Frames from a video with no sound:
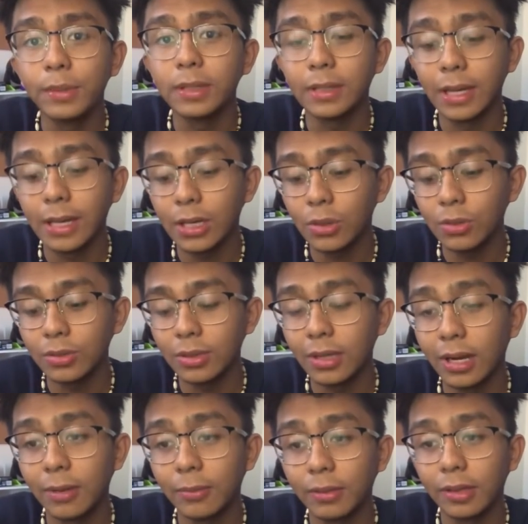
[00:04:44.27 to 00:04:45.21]
now that
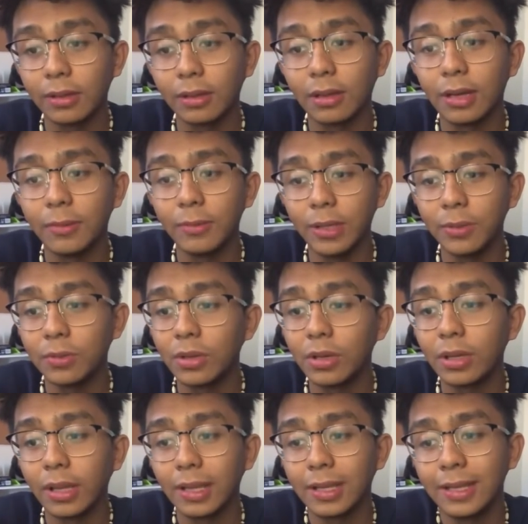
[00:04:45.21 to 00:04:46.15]
I play claw, I'm able
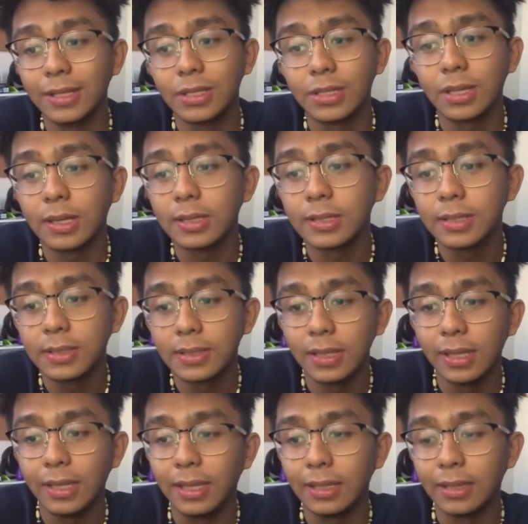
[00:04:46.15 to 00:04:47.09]
to like hit shots,
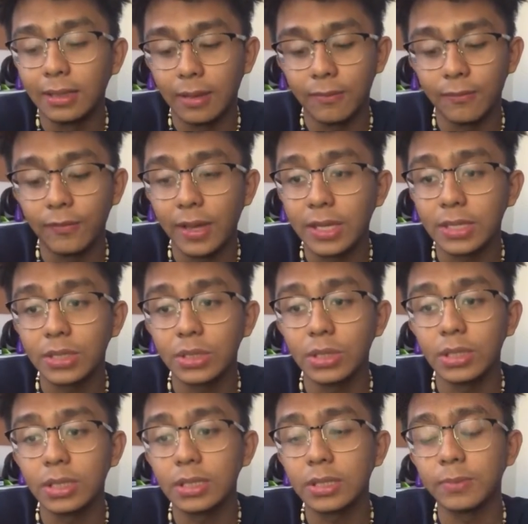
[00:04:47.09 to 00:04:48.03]
and I'm faster
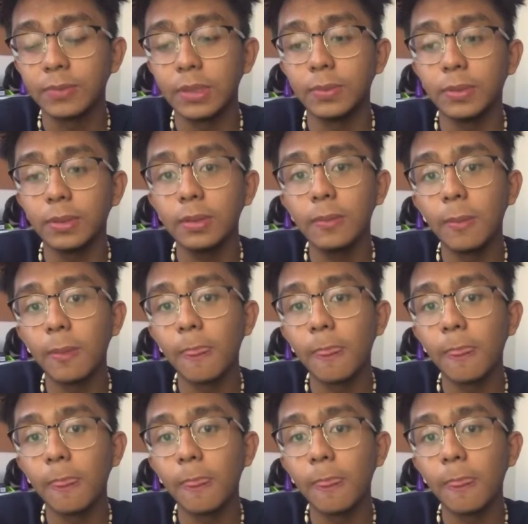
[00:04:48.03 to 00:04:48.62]
than some people.